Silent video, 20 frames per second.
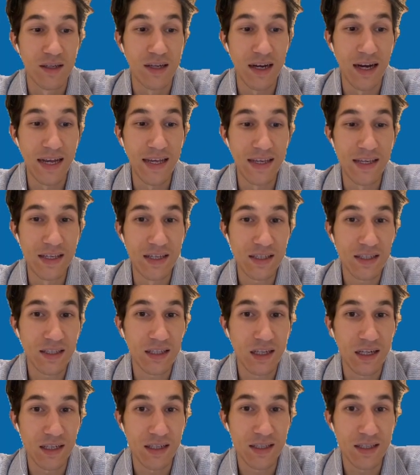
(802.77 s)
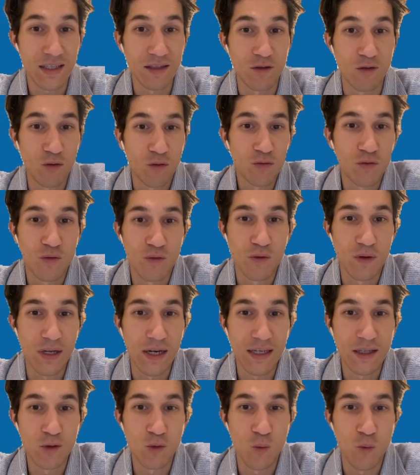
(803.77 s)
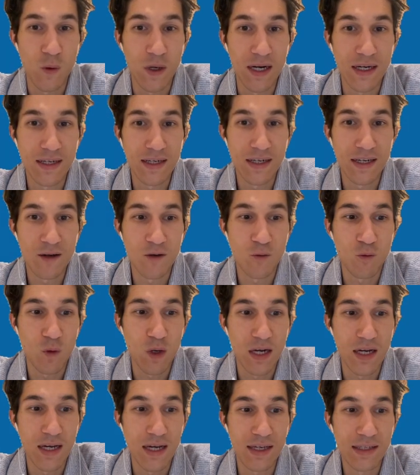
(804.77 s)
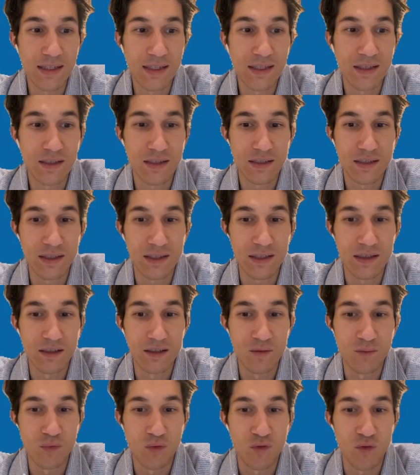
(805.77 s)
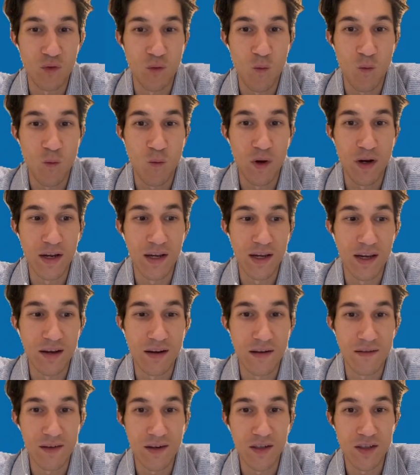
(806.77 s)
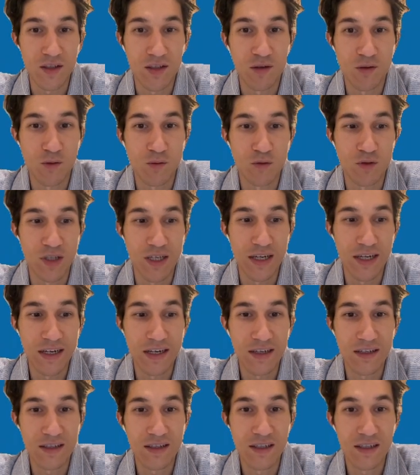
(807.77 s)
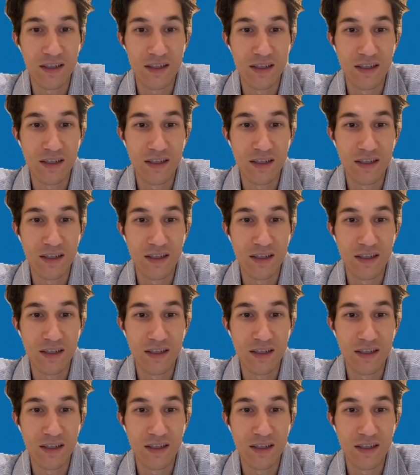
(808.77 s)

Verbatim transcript: I guess let's go to 3 to 1 now, right? Uh, probably. Let's go there.